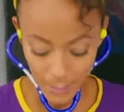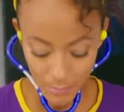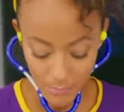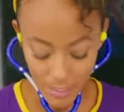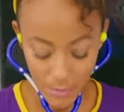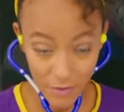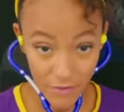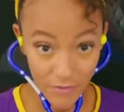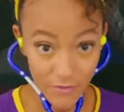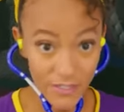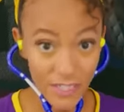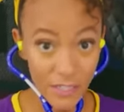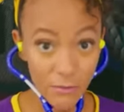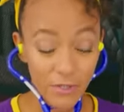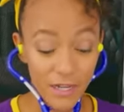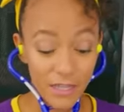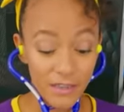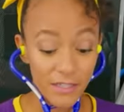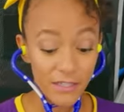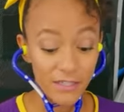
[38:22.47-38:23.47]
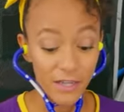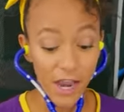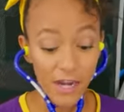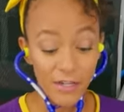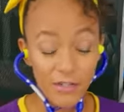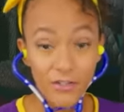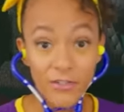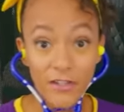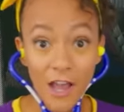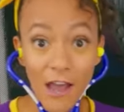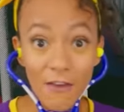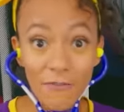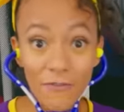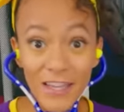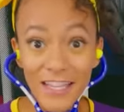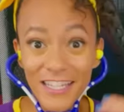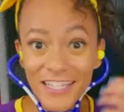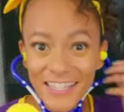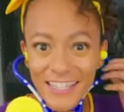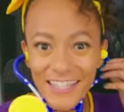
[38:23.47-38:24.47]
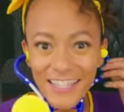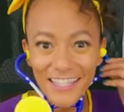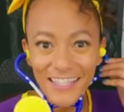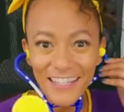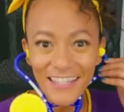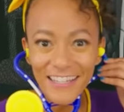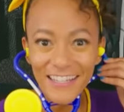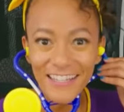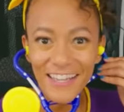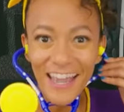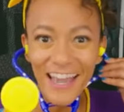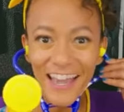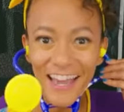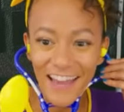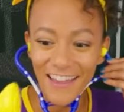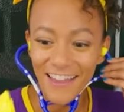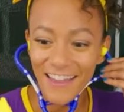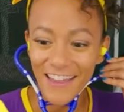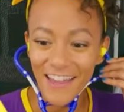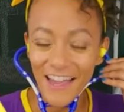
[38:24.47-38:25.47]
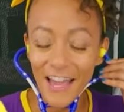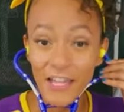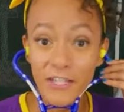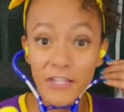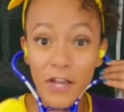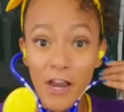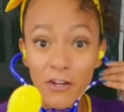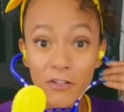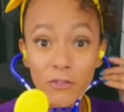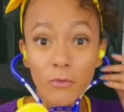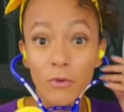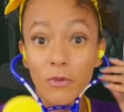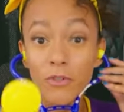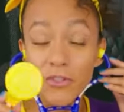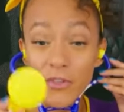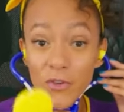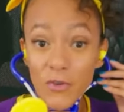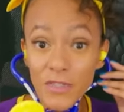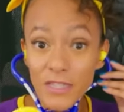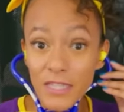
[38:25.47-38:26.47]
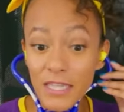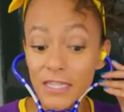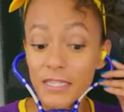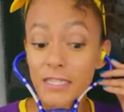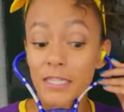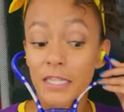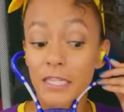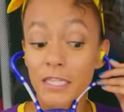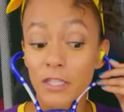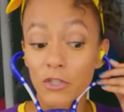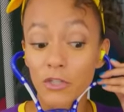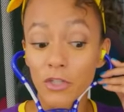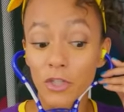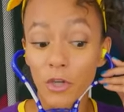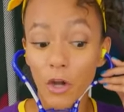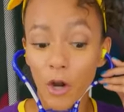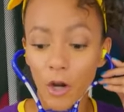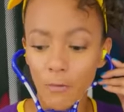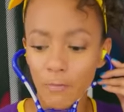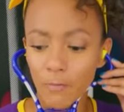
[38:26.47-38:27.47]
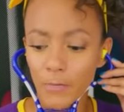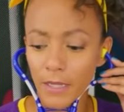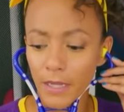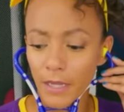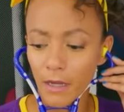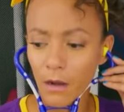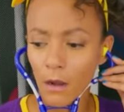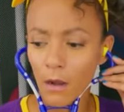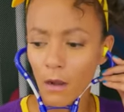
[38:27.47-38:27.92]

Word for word: Maybe you've seen one at the doctor's office? Yeah, a doctor will use this to listen to your heartbeat.